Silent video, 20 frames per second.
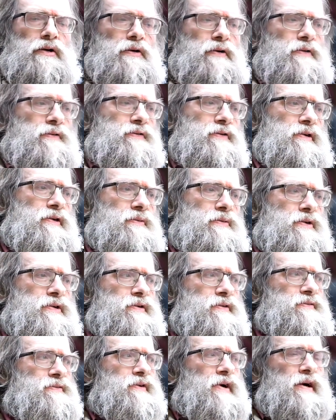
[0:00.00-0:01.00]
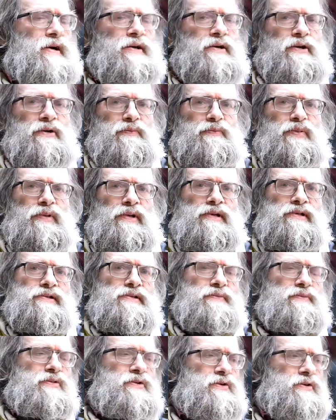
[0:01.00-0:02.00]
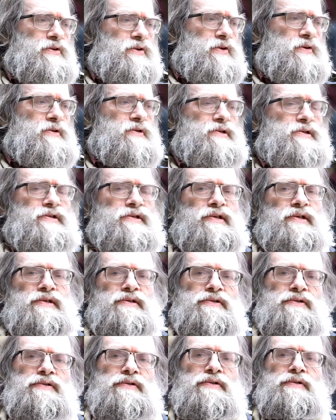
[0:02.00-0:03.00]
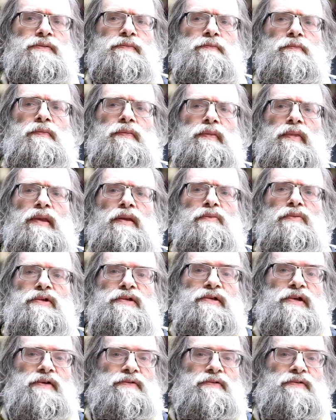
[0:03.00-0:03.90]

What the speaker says: country with a very unpleasant bureaucracy and so on, but